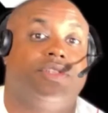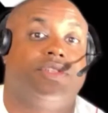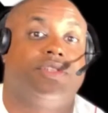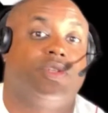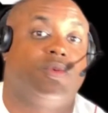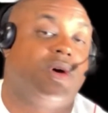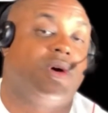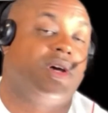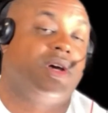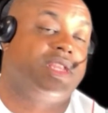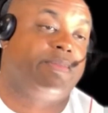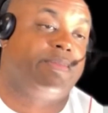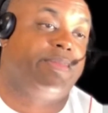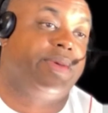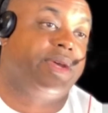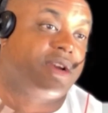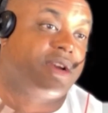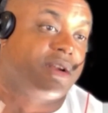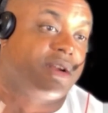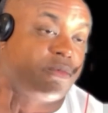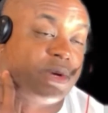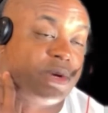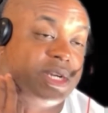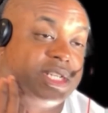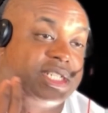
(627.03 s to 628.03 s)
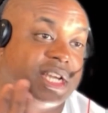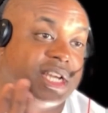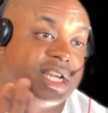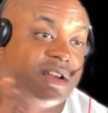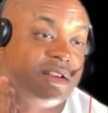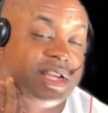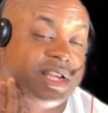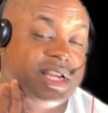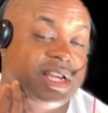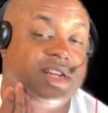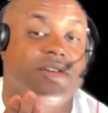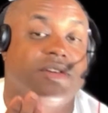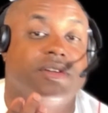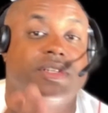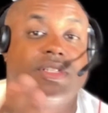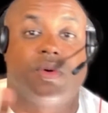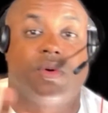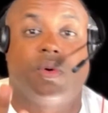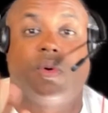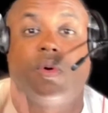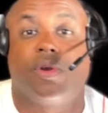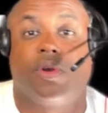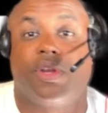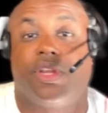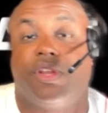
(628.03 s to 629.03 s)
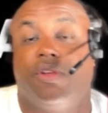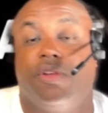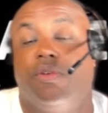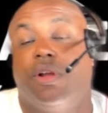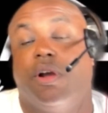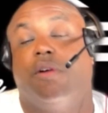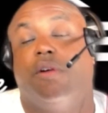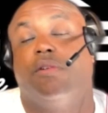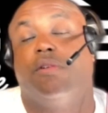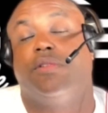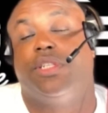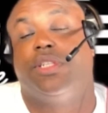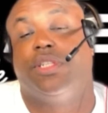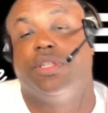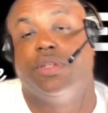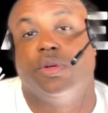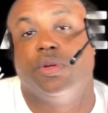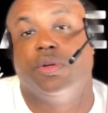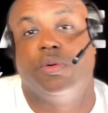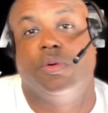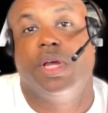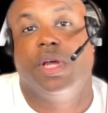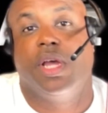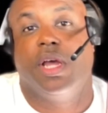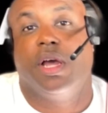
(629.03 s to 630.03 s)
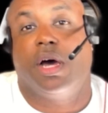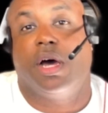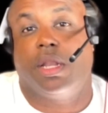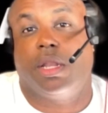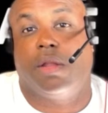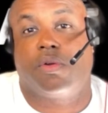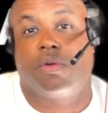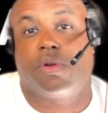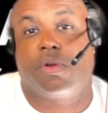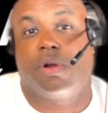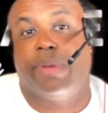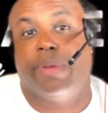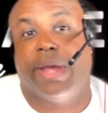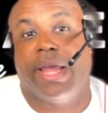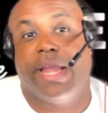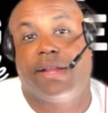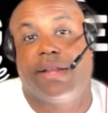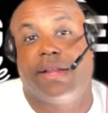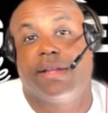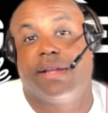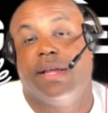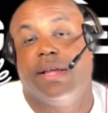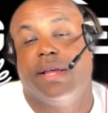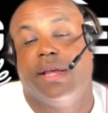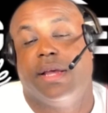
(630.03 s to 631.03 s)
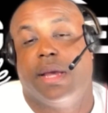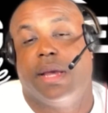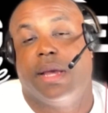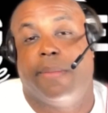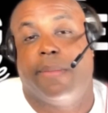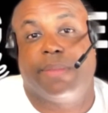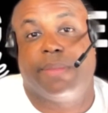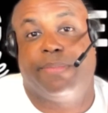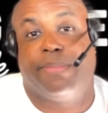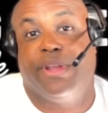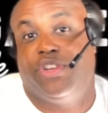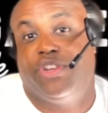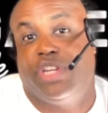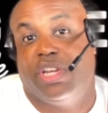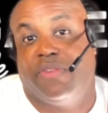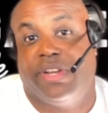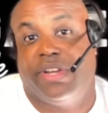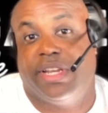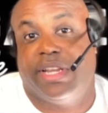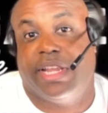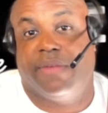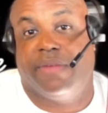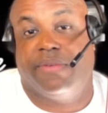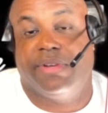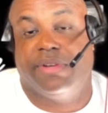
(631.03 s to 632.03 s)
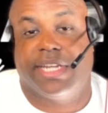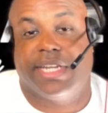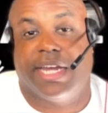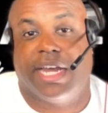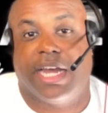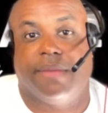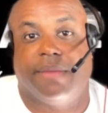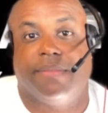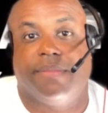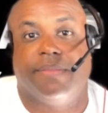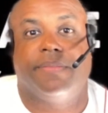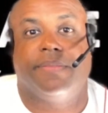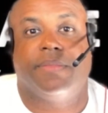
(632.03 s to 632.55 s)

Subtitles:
to one of the bigger retail lenders or you go to a local bank, I'm gonna beat you every time.